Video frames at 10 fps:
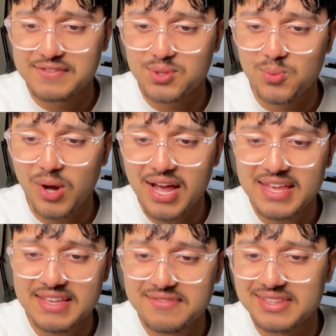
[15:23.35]
so why
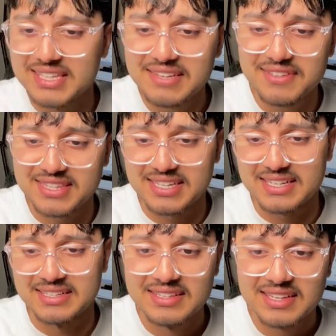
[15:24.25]
even leave it there?
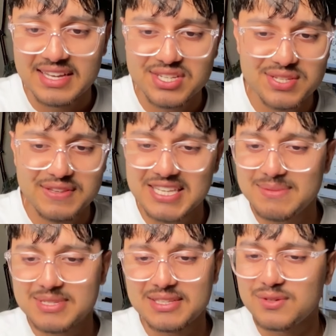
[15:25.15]
It just
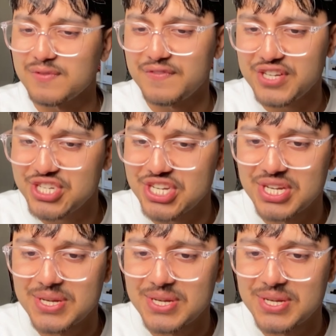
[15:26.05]
seems a little fishy.